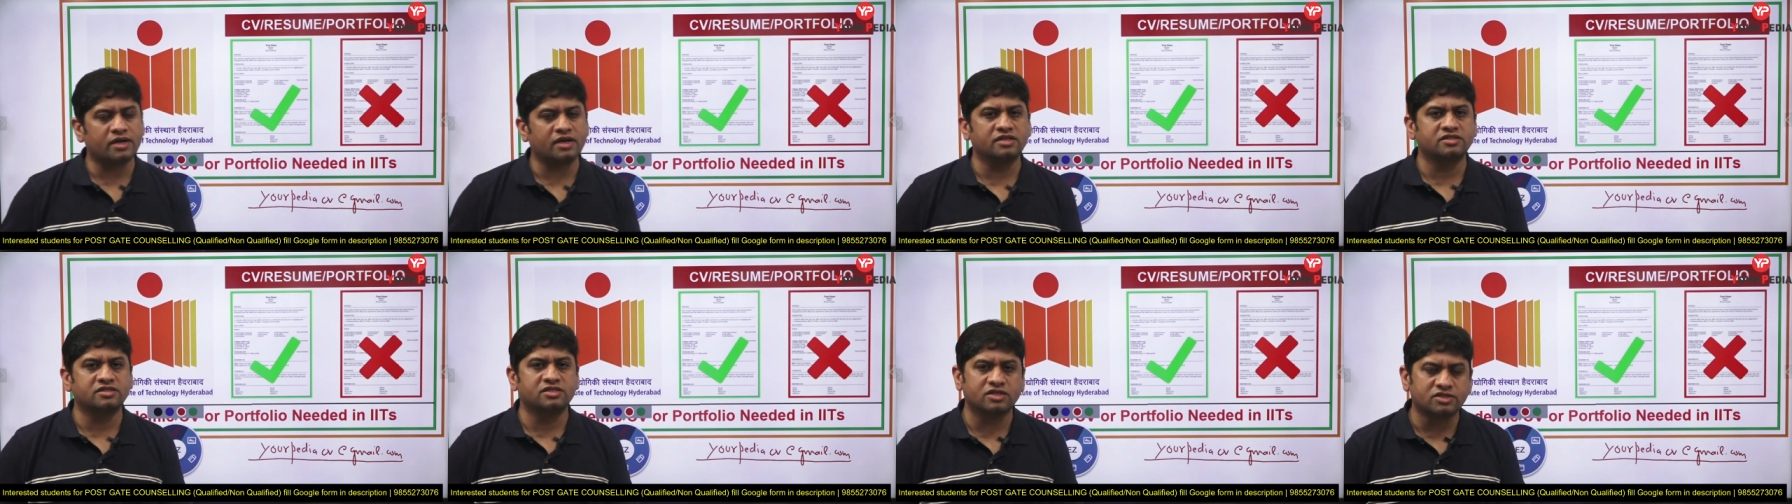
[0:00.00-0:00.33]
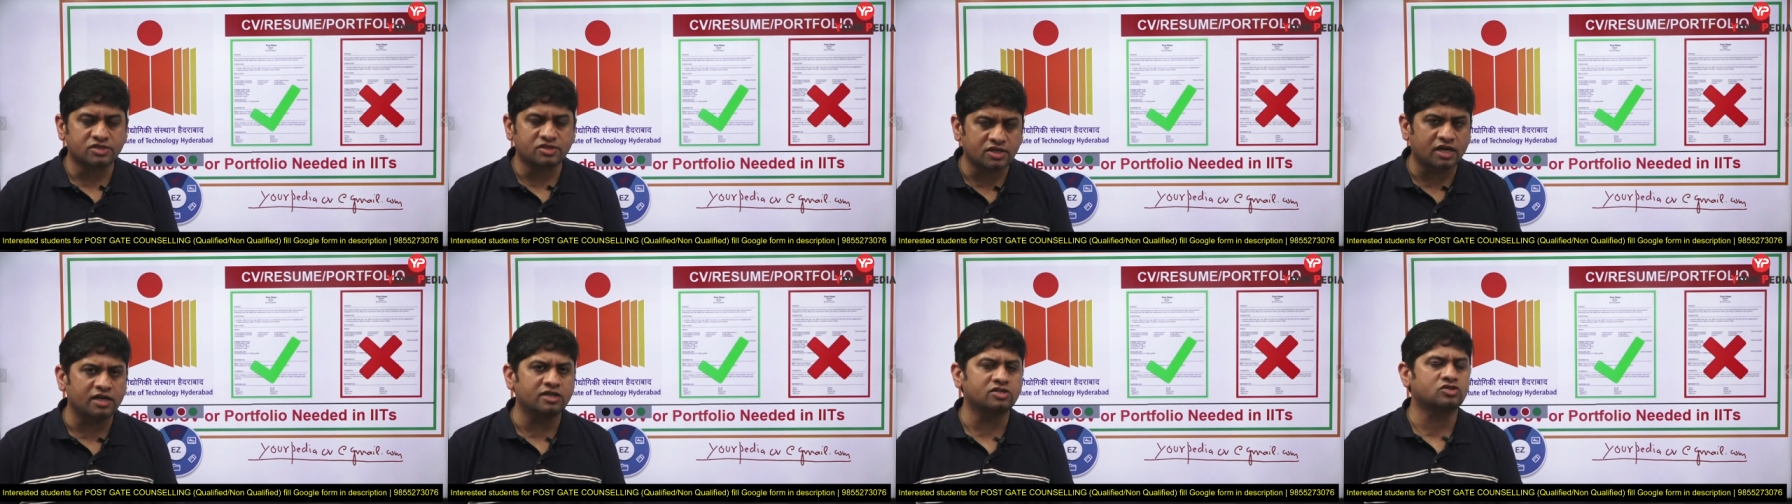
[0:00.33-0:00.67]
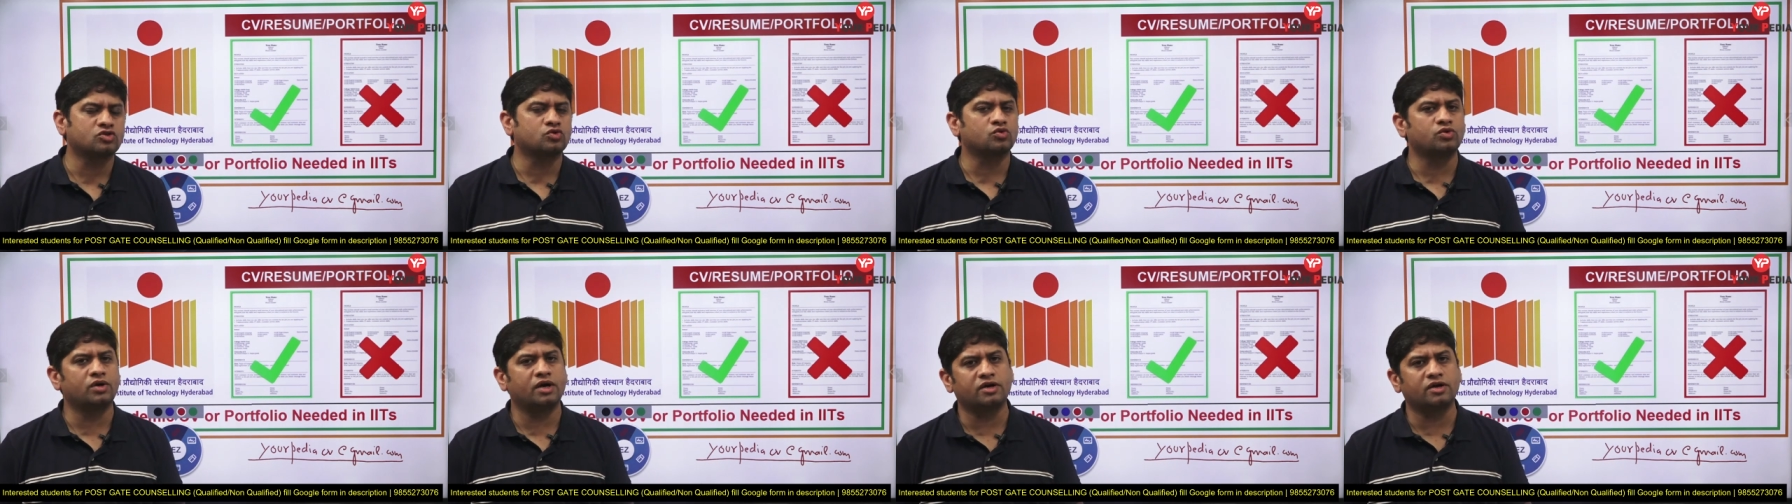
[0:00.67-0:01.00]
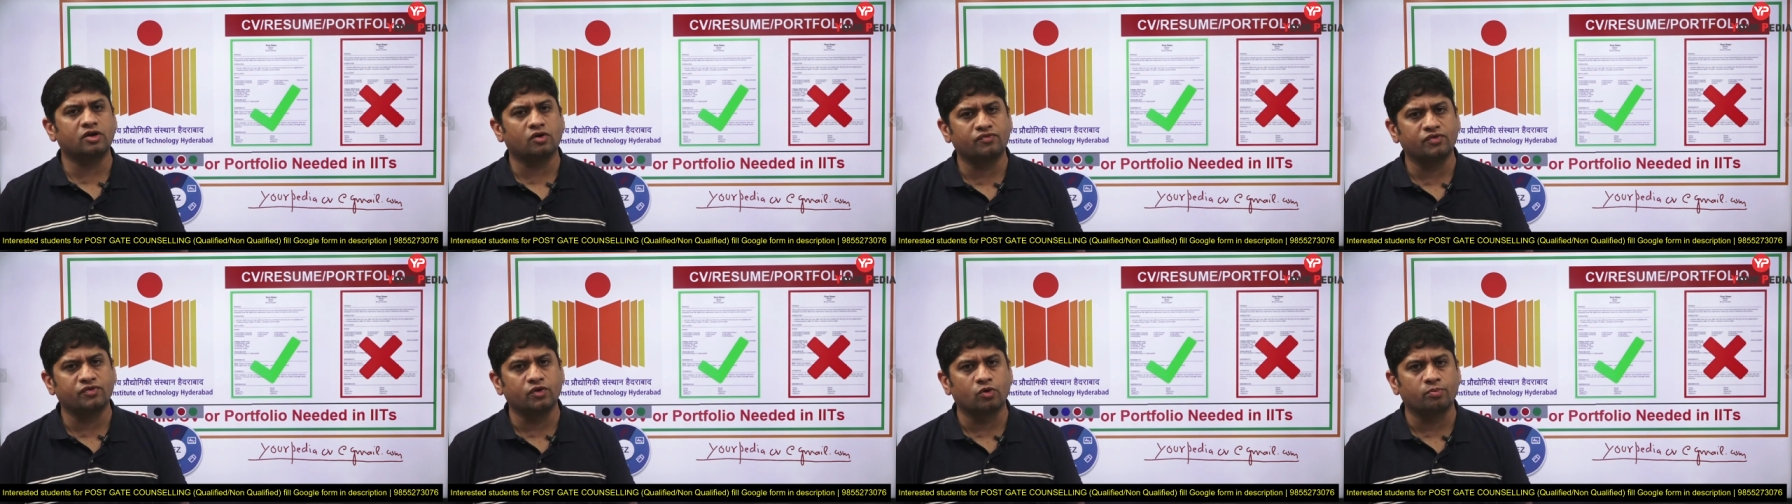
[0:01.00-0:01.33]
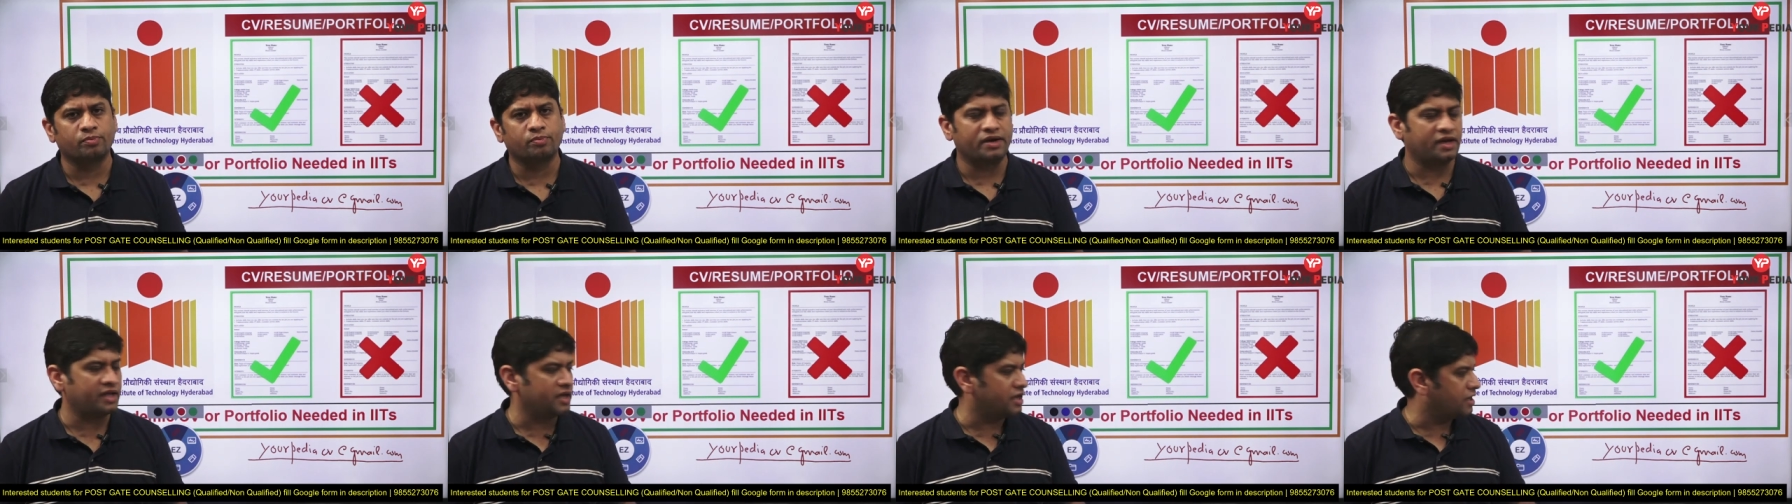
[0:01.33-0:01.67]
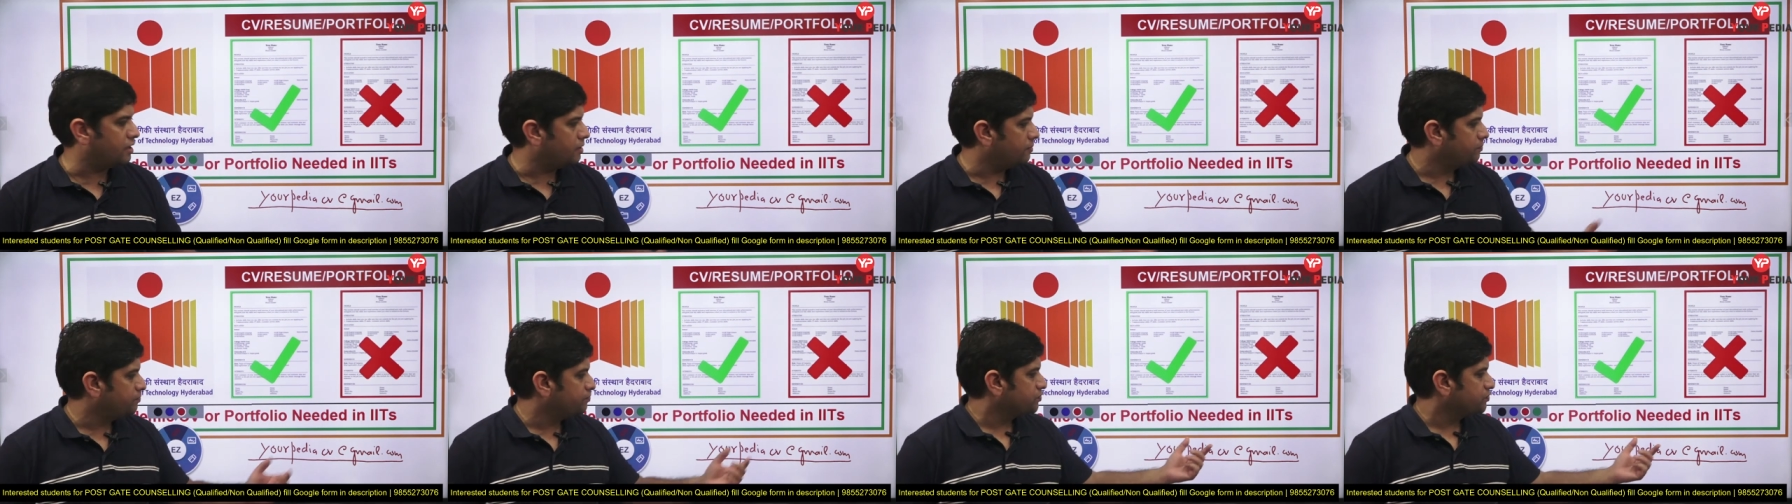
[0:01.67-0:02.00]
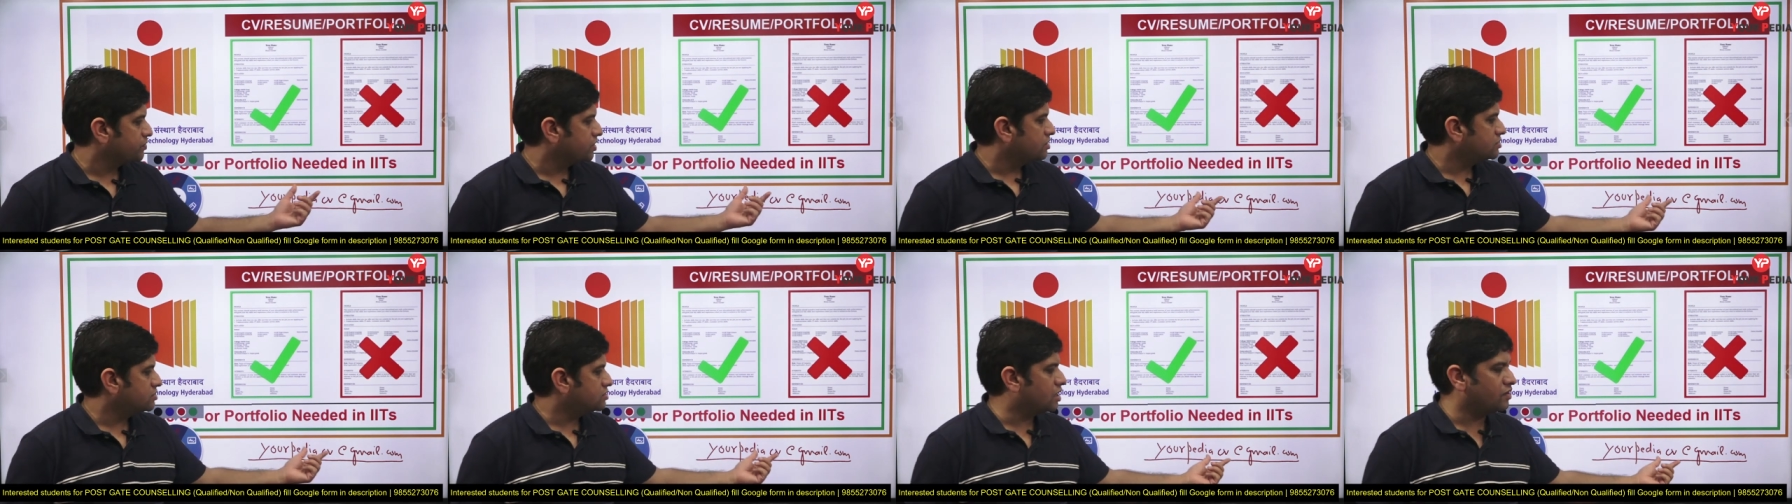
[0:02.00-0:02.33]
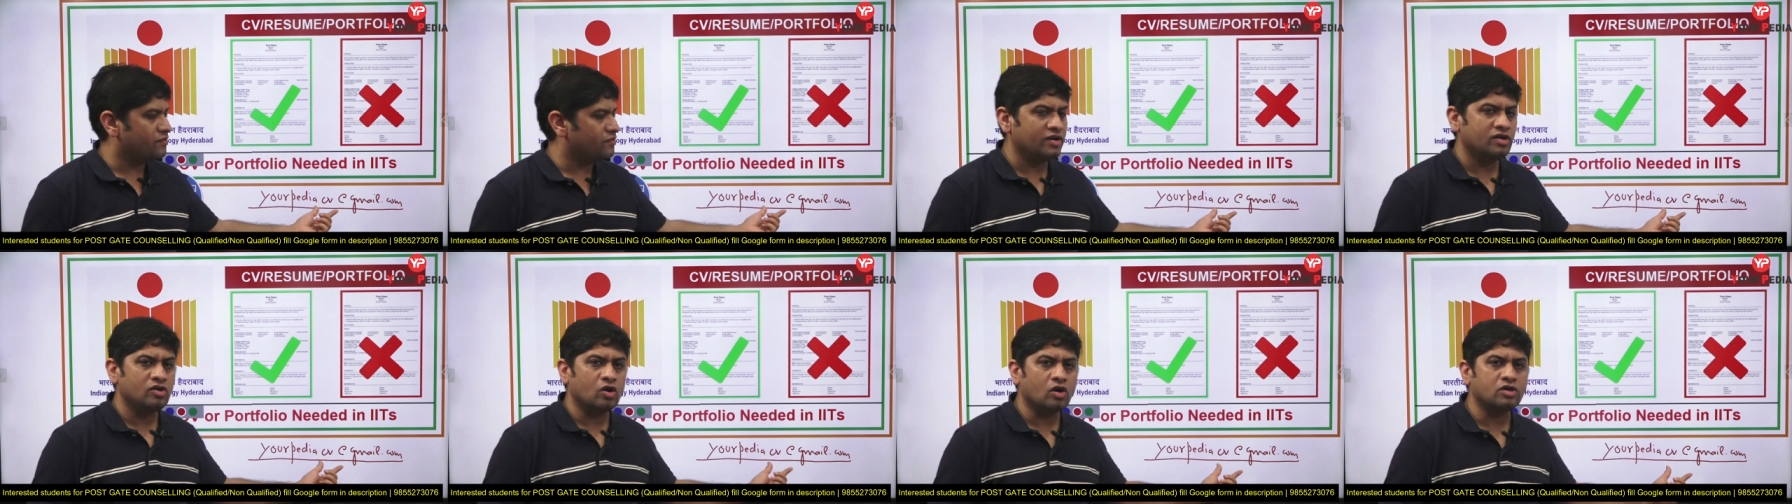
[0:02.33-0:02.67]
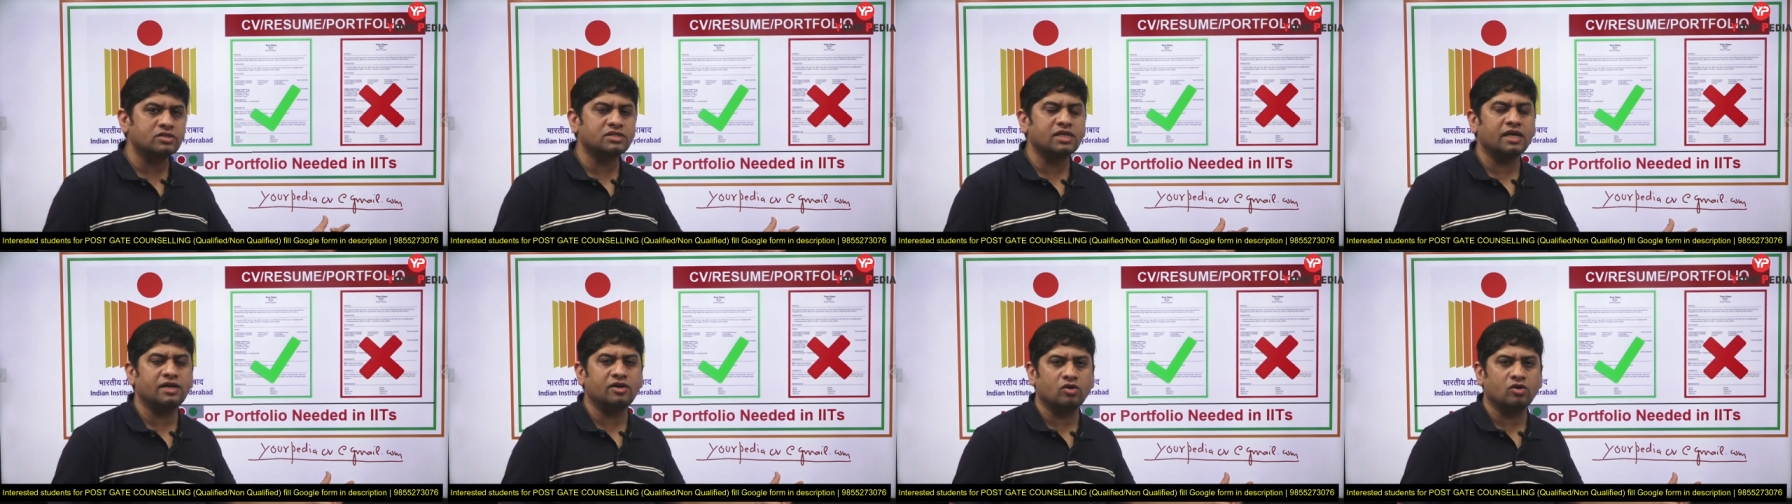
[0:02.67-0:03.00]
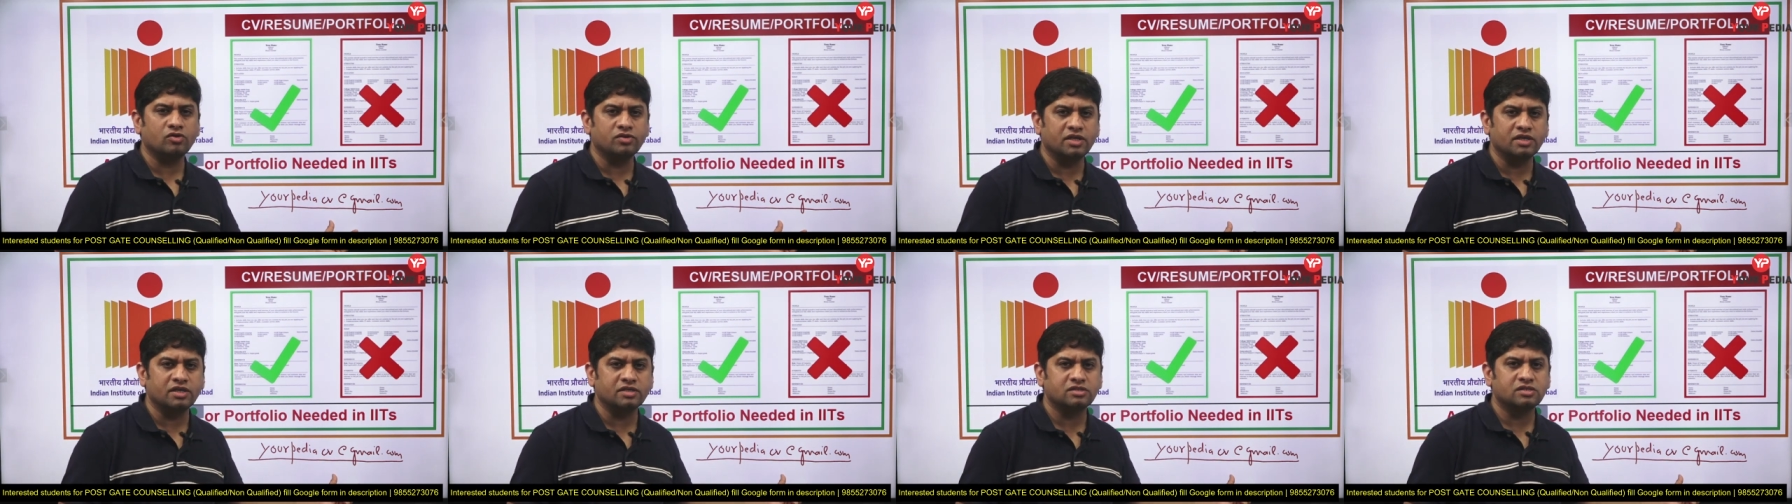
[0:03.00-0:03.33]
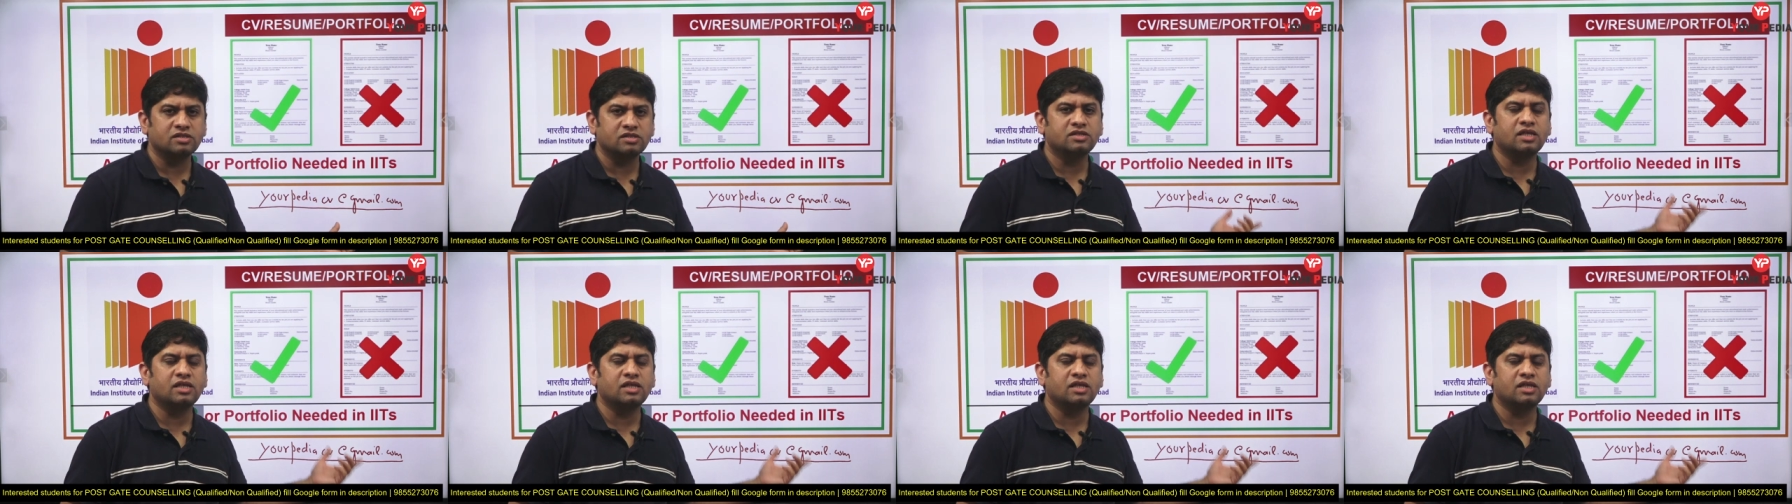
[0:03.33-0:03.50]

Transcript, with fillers: registered student of Yourpedia, they will not send on this.